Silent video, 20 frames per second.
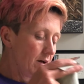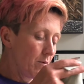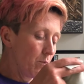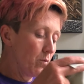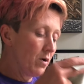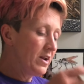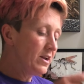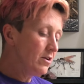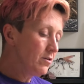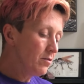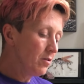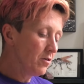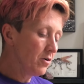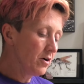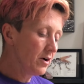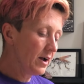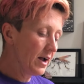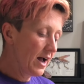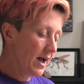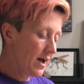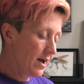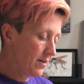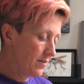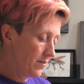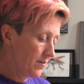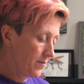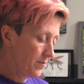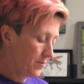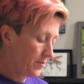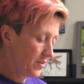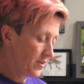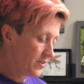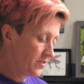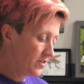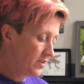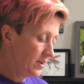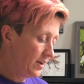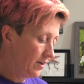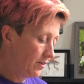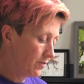When you look at
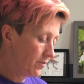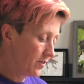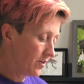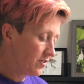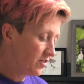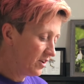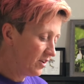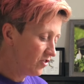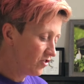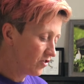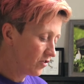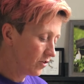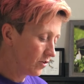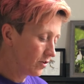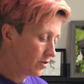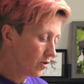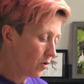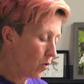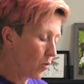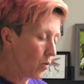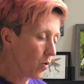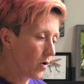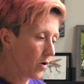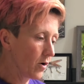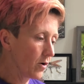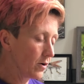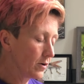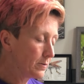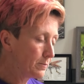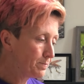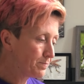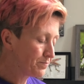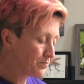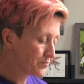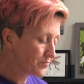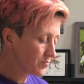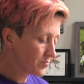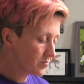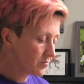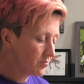either the t-shirt or
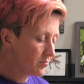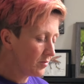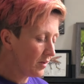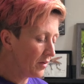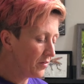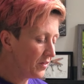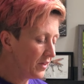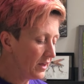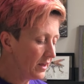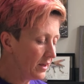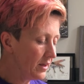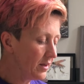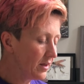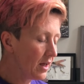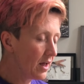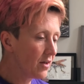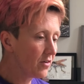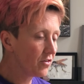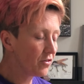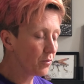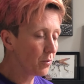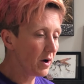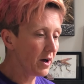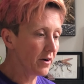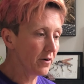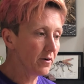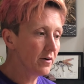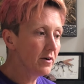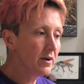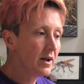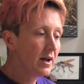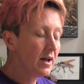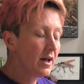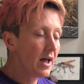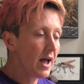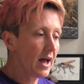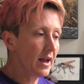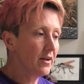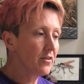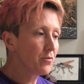the sweater
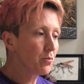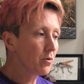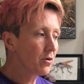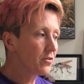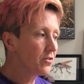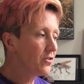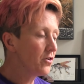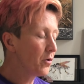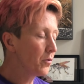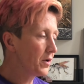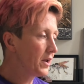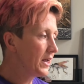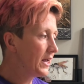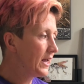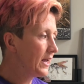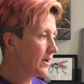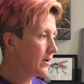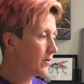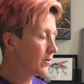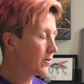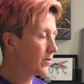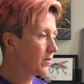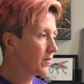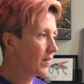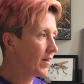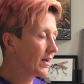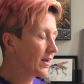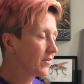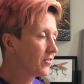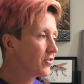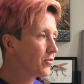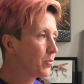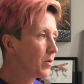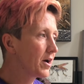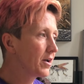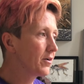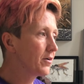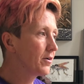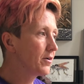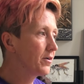And it's worth noting here, like a
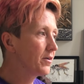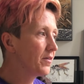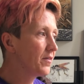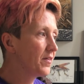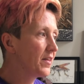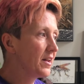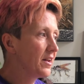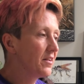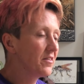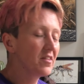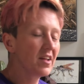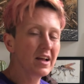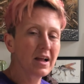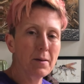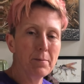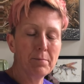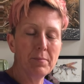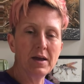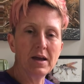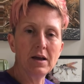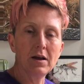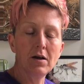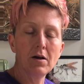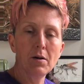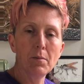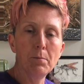sweater that is like a big